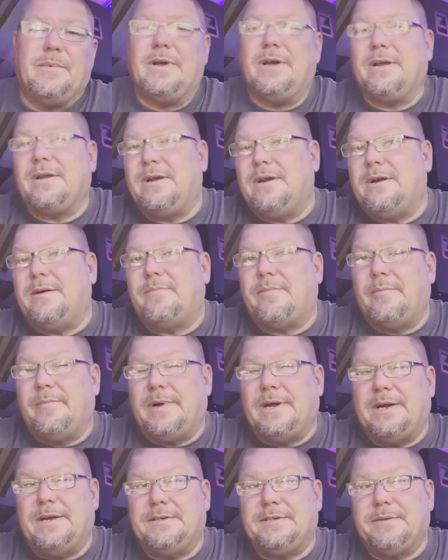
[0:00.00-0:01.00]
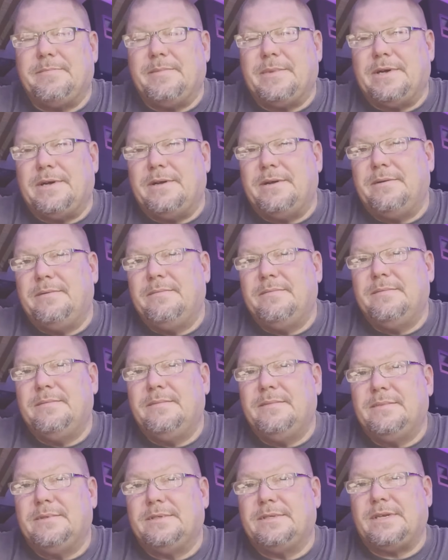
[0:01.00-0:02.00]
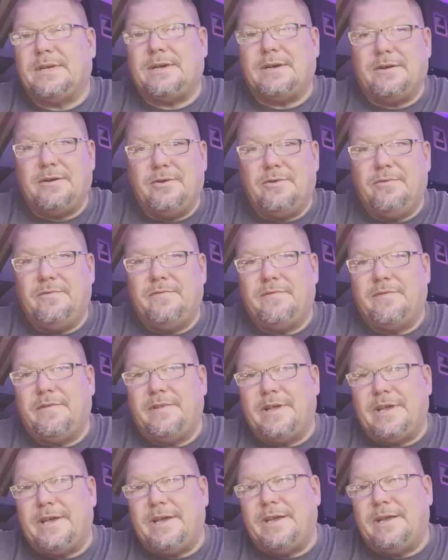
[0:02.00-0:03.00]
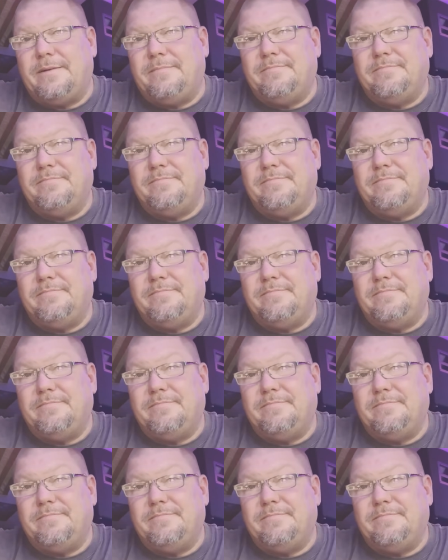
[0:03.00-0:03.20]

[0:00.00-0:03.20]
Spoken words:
not compromising my Tahoe for that.